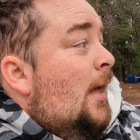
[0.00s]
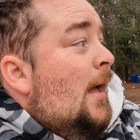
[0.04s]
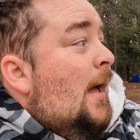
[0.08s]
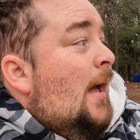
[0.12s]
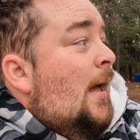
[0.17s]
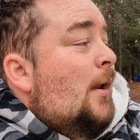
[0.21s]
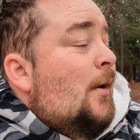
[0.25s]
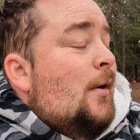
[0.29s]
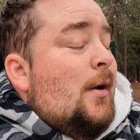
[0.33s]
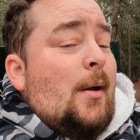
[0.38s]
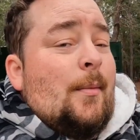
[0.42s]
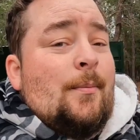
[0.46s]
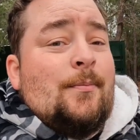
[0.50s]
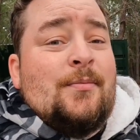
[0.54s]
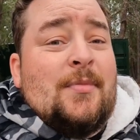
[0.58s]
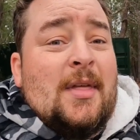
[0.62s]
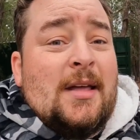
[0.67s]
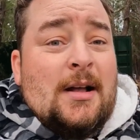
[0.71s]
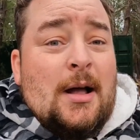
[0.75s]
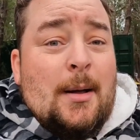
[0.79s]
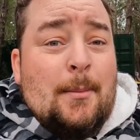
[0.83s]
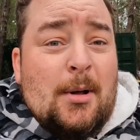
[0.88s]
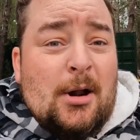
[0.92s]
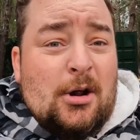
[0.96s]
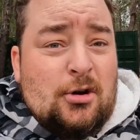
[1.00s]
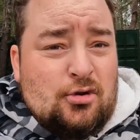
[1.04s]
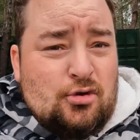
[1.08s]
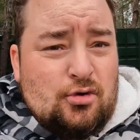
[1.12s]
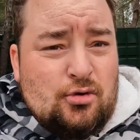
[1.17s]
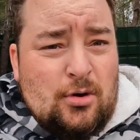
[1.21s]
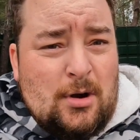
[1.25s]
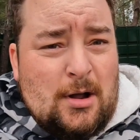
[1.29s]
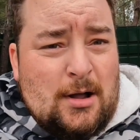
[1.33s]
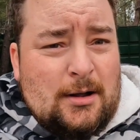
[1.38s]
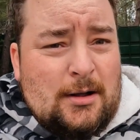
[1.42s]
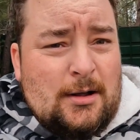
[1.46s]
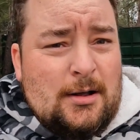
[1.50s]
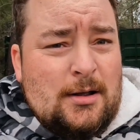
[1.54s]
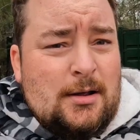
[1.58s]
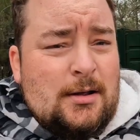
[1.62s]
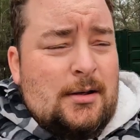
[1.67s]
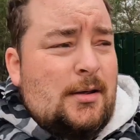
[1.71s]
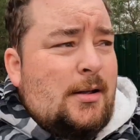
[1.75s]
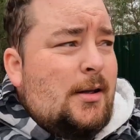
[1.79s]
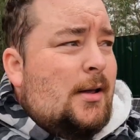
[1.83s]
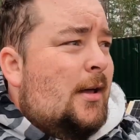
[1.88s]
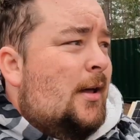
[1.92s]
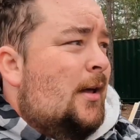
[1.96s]
I don't know. They come on a truck,
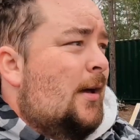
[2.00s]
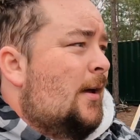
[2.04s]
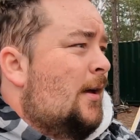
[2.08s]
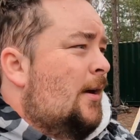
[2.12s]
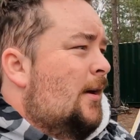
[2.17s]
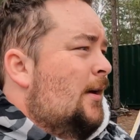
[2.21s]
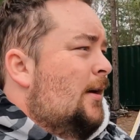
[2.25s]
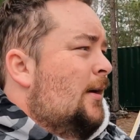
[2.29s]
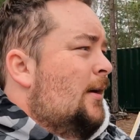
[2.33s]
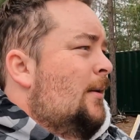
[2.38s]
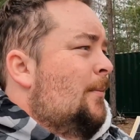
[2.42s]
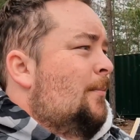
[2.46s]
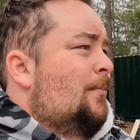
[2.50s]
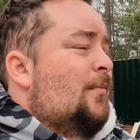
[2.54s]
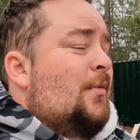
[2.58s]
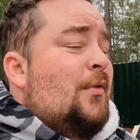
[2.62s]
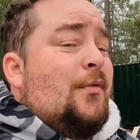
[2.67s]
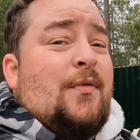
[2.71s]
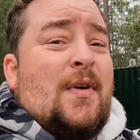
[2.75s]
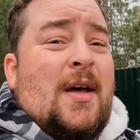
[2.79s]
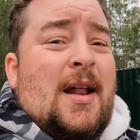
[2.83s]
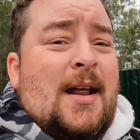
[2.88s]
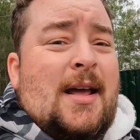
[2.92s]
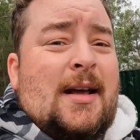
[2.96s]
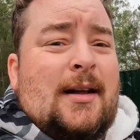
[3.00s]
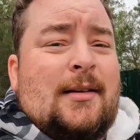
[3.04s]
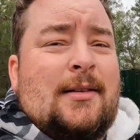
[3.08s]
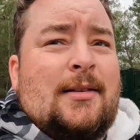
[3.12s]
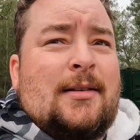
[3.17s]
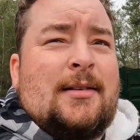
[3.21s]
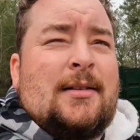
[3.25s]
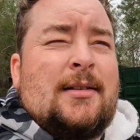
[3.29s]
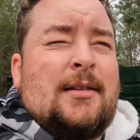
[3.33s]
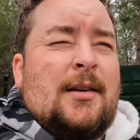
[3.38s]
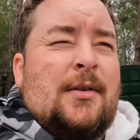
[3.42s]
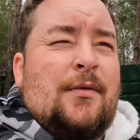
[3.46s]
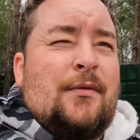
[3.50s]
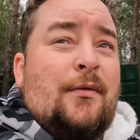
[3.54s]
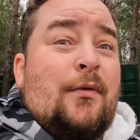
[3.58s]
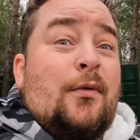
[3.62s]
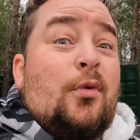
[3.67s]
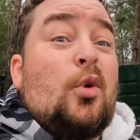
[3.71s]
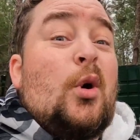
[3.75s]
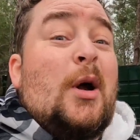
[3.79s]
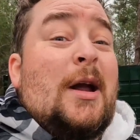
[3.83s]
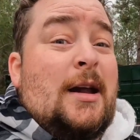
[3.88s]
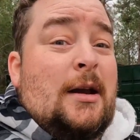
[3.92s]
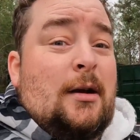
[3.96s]
FedEx
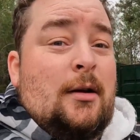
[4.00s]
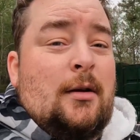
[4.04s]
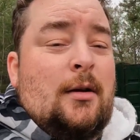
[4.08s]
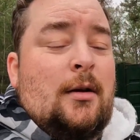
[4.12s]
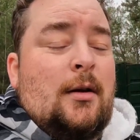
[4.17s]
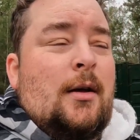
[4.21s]
Freight.